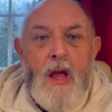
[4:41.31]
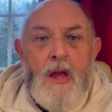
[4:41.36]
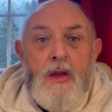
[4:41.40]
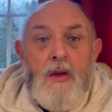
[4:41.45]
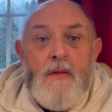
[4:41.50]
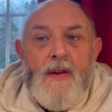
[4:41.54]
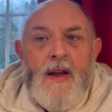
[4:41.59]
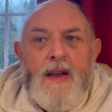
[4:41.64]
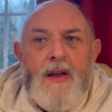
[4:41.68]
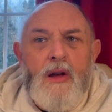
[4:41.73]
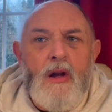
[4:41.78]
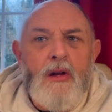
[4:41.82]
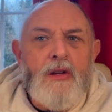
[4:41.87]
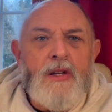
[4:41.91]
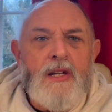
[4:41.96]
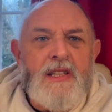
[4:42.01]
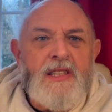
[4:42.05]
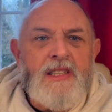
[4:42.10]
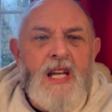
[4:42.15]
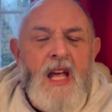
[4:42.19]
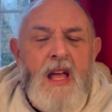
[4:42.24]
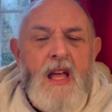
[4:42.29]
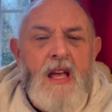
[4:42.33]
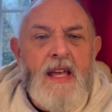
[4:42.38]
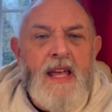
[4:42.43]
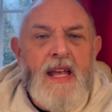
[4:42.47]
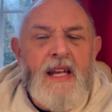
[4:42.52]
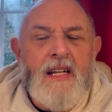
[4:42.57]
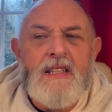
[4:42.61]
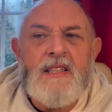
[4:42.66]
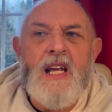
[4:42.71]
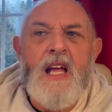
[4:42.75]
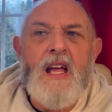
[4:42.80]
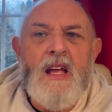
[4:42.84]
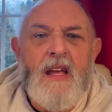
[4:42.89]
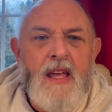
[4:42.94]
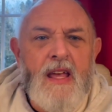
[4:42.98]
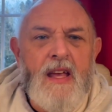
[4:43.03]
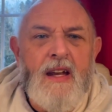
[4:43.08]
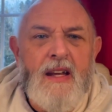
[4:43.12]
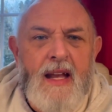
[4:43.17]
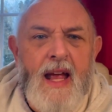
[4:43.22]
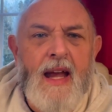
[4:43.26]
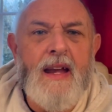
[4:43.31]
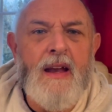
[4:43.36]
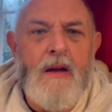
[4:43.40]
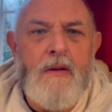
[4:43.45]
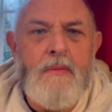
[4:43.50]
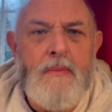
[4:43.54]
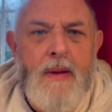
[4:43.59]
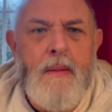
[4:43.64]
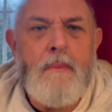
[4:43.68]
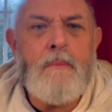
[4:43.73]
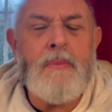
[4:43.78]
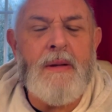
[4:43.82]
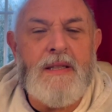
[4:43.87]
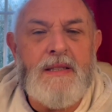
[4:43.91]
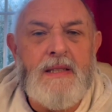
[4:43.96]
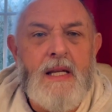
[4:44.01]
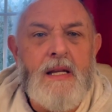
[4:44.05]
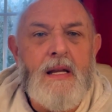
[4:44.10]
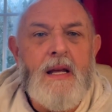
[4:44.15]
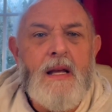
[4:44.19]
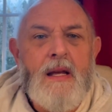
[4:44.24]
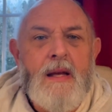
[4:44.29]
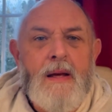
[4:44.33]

You've only got to look at Turkey and NATO members.